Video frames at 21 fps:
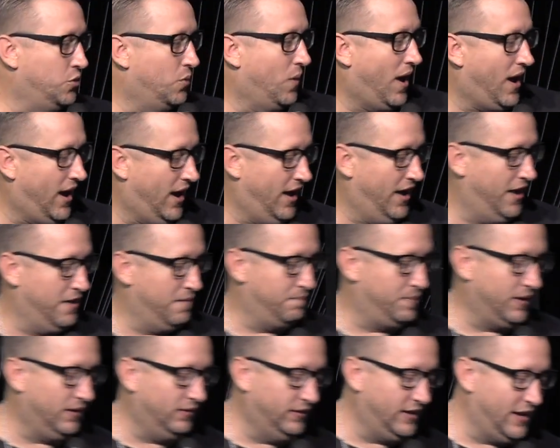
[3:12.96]
do I
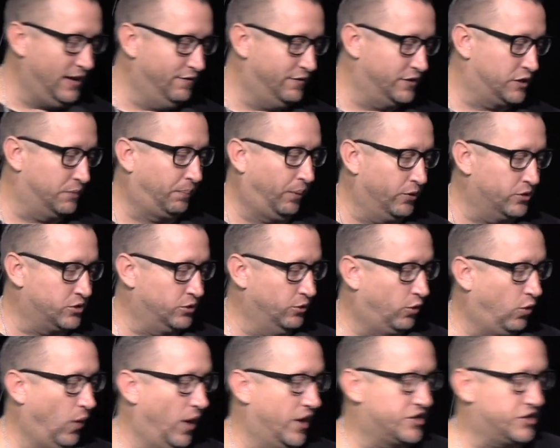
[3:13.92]
believe? It's a
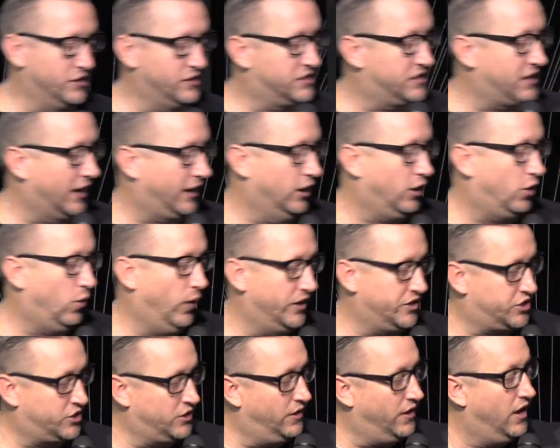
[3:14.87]
personal question. Second
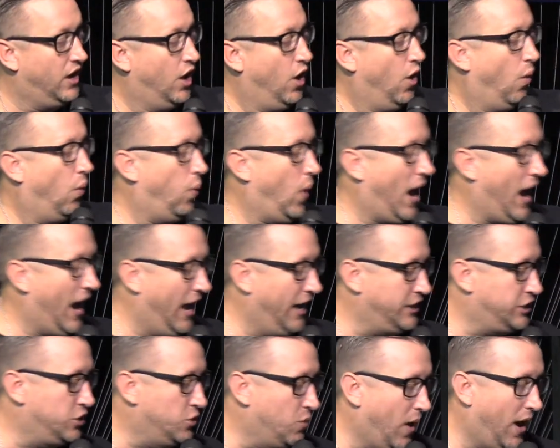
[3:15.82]
question,
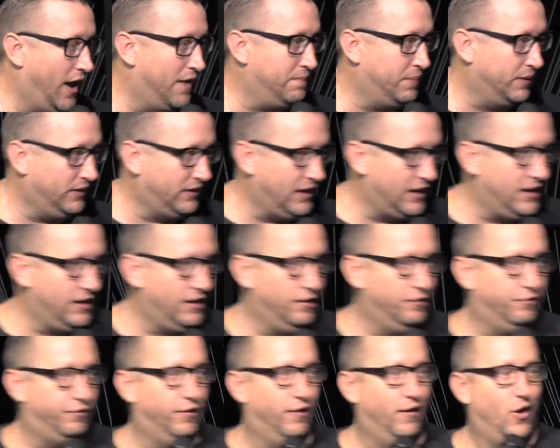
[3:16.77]
why do I
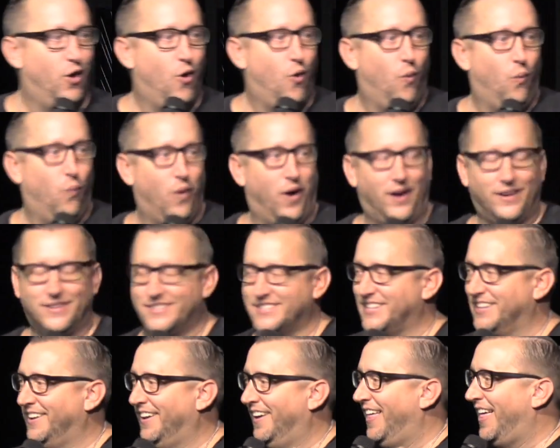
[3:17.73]
believe
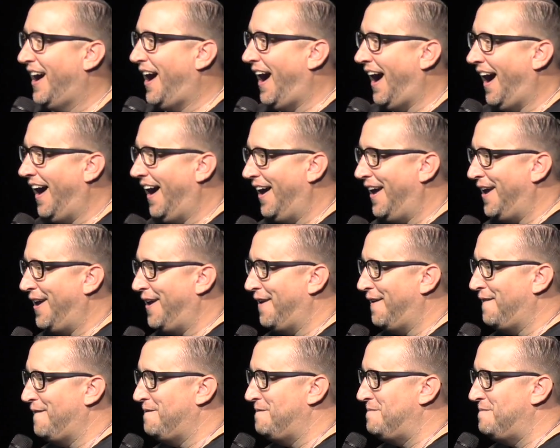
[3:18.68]
what I